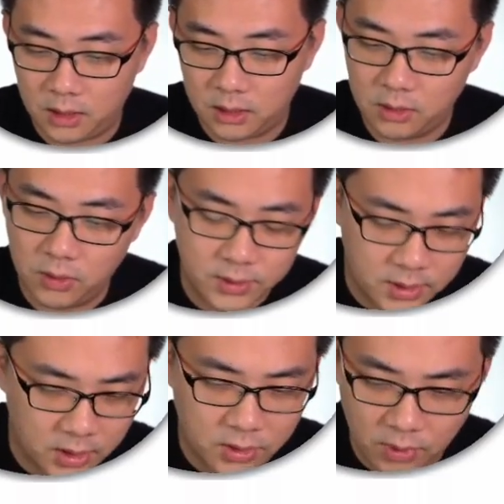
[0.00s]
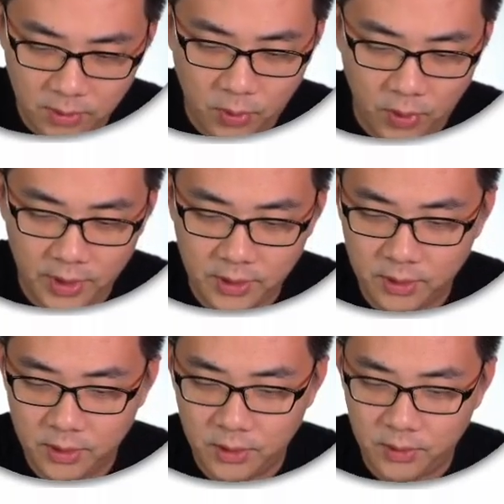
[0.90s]
no stationary point,
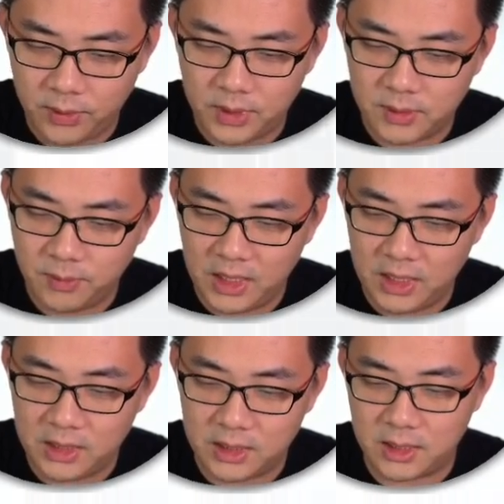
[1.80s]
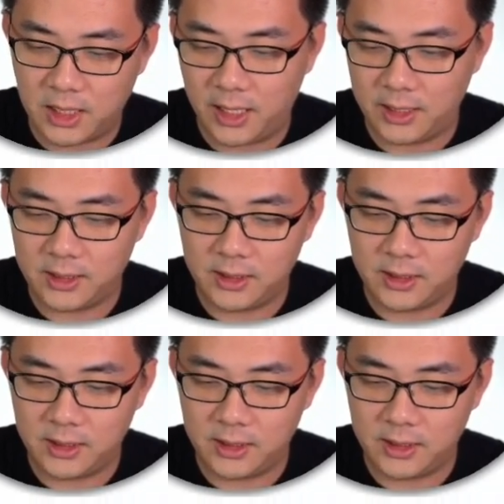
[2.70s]
which just means that